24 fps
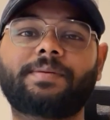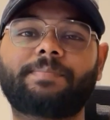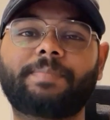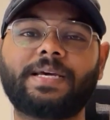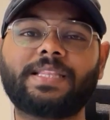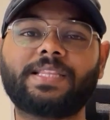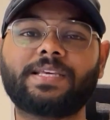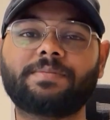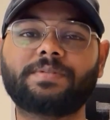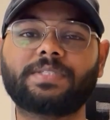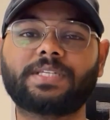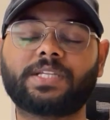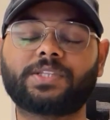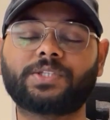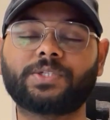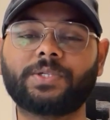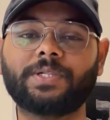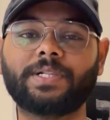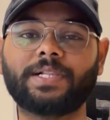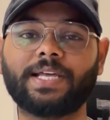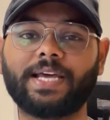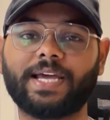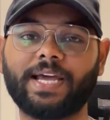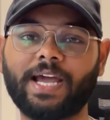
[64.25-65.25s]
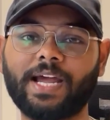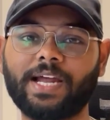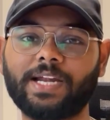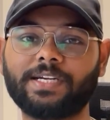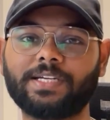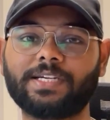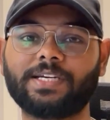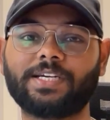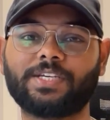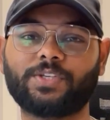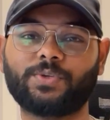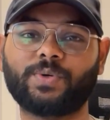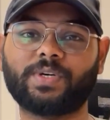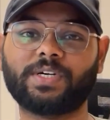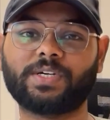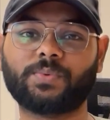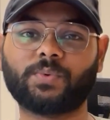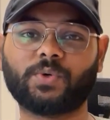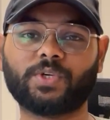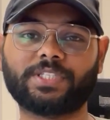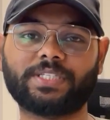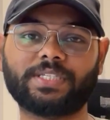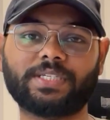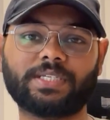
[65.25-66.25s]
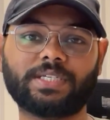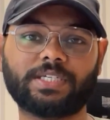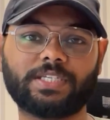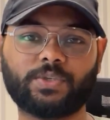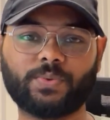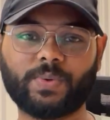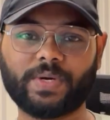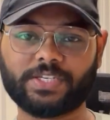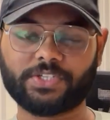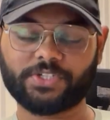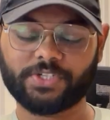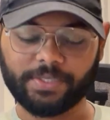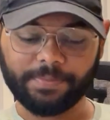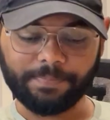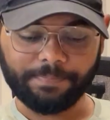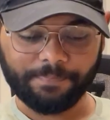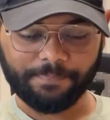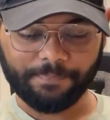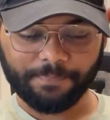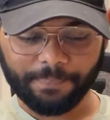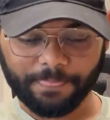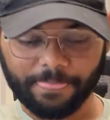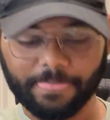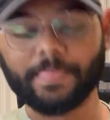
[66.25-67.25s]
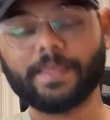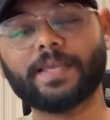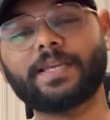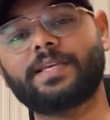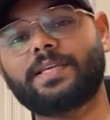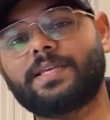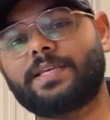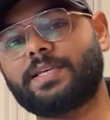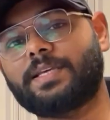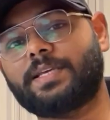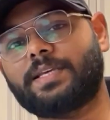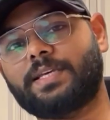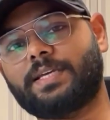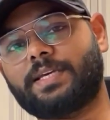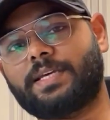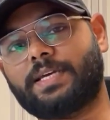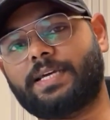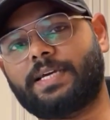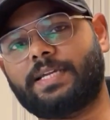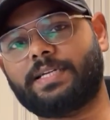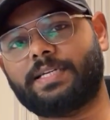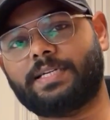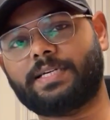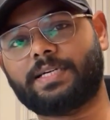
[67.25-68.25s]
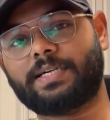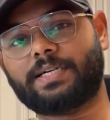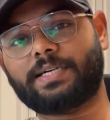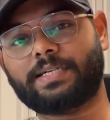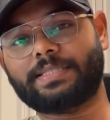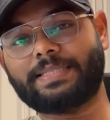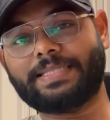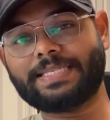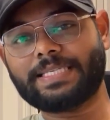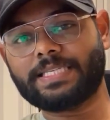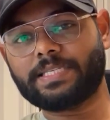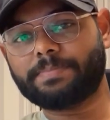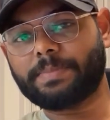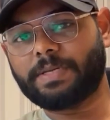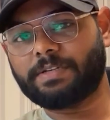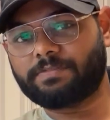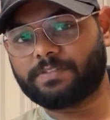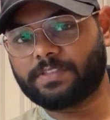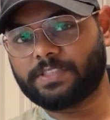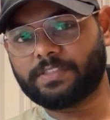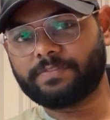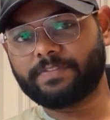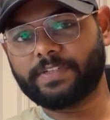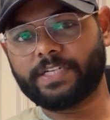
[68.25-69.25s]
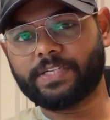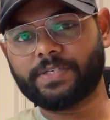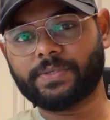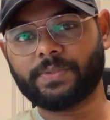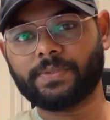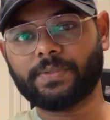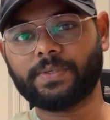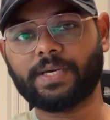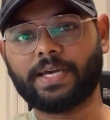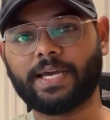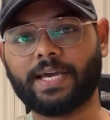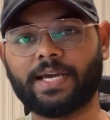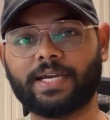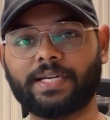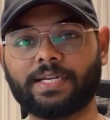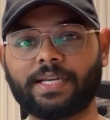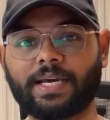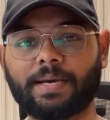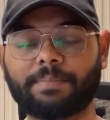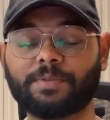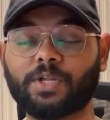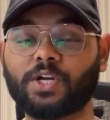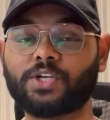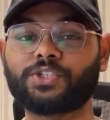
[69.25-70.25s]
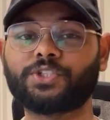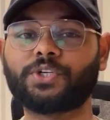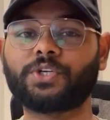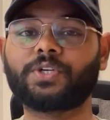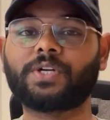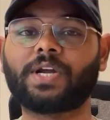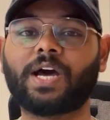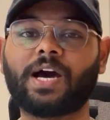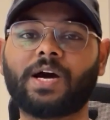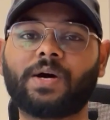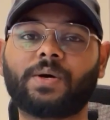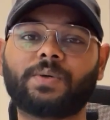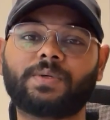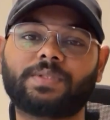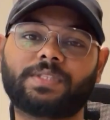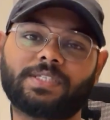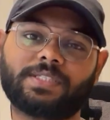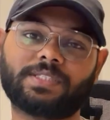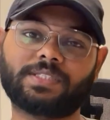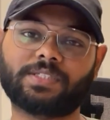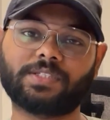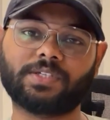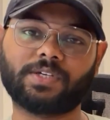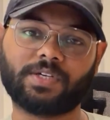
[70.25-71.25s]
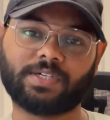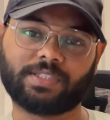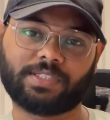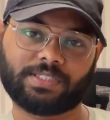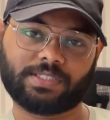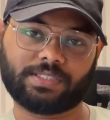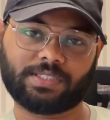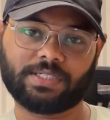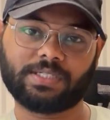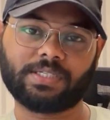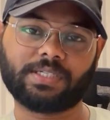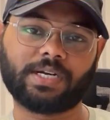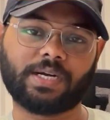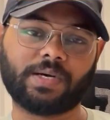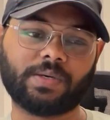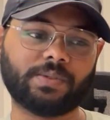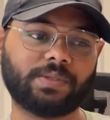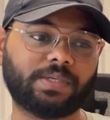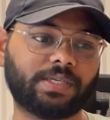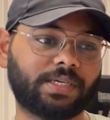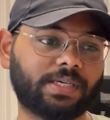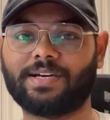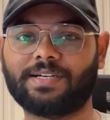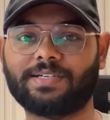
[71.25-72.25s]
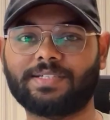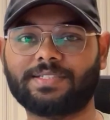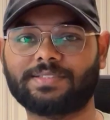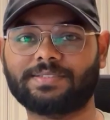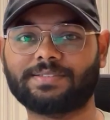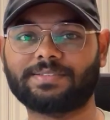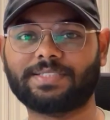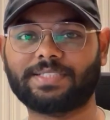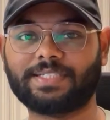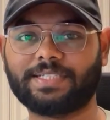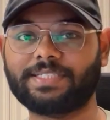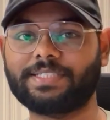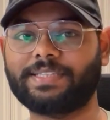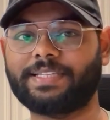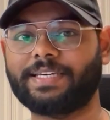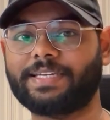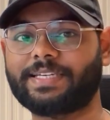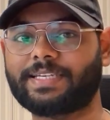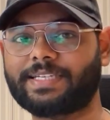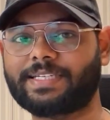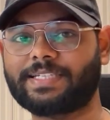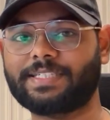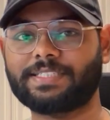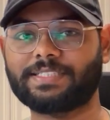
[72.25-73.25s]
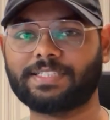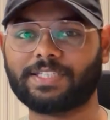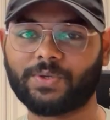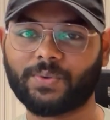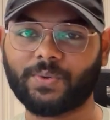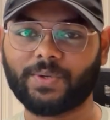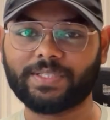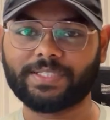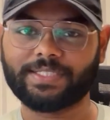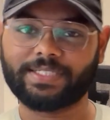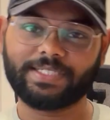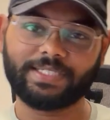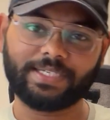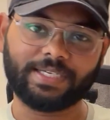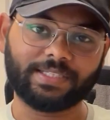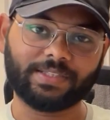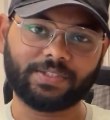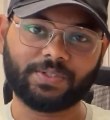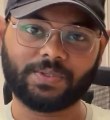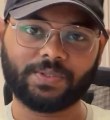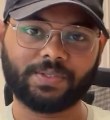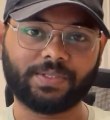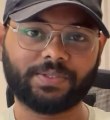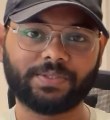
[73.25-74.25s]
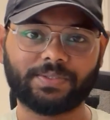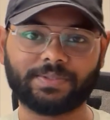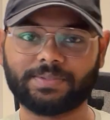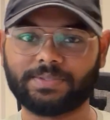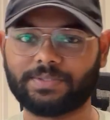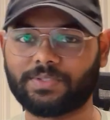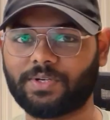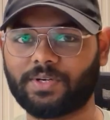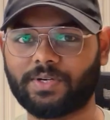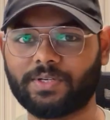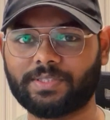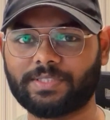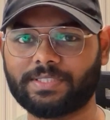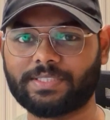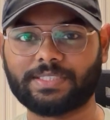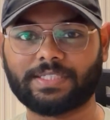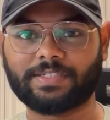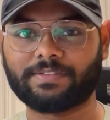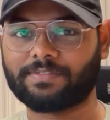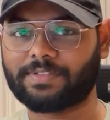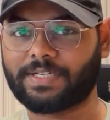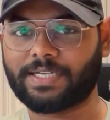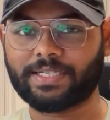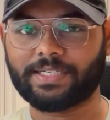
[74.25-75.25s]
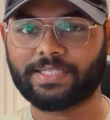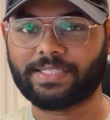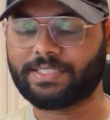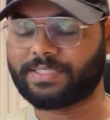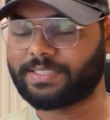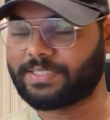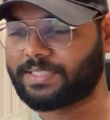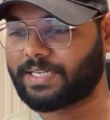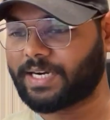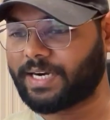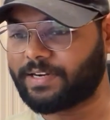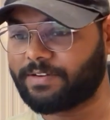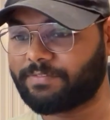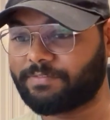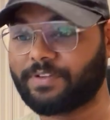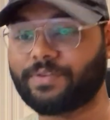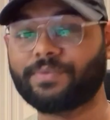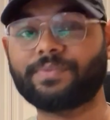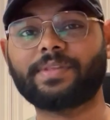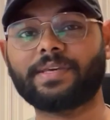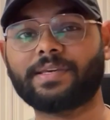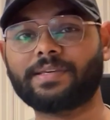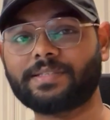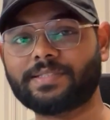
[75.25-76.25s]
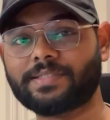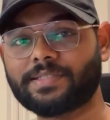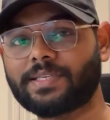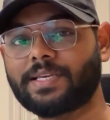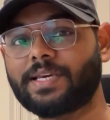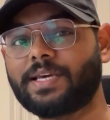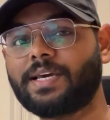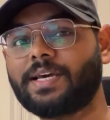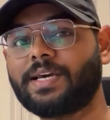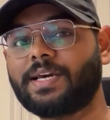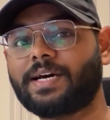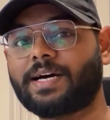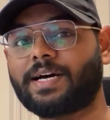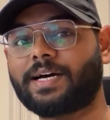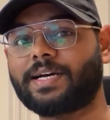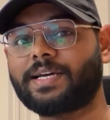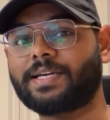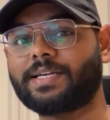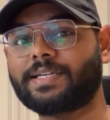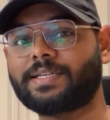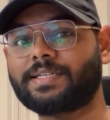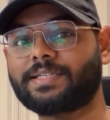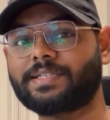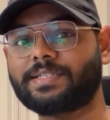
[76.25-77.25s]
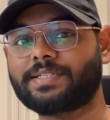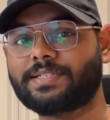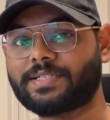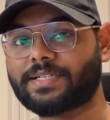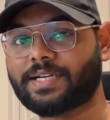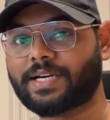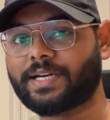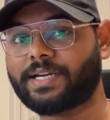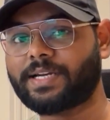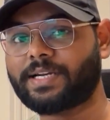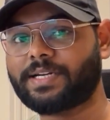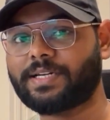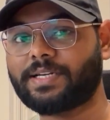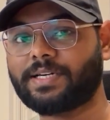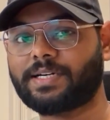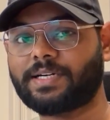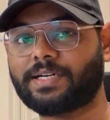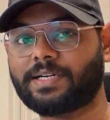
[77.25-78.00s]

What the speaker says: my name is Atul and you are watching UX Trim. And this is my first video and I'm not sure how this is gonna turn out. I think the quality and the audio, all the stuff. I tried few things. I tried,